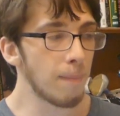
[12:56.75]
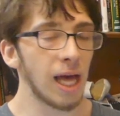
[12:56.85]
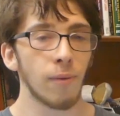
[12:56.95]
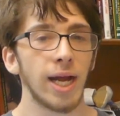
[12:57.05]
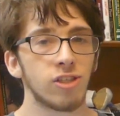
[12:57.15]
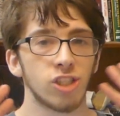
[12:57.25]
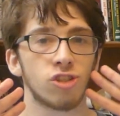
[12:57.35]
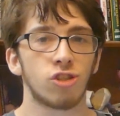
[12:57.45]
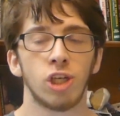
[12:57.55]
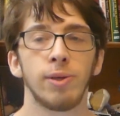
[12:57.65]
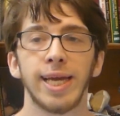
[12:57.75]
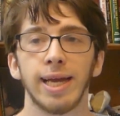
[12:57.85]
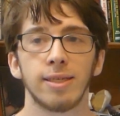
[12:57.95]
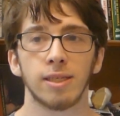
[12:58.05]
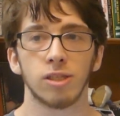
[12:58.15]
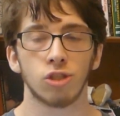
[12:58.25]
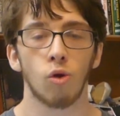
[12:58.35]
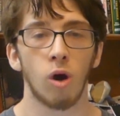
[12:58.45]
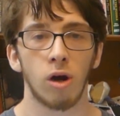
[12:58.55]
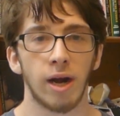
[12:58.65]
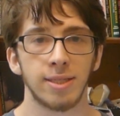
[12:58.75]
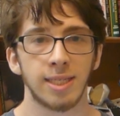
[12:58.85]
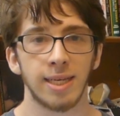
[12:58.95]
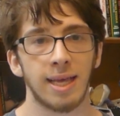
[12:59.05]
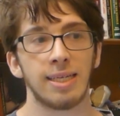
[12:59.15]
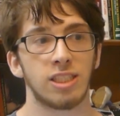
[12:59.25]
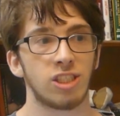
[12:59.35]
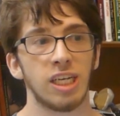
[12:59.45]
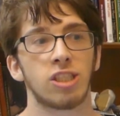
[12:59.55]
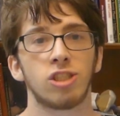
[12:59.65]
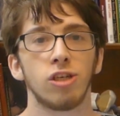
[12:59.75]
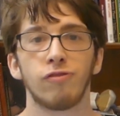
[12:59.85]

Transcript: By the way, just tuning into the score and seeing that it's 6-2,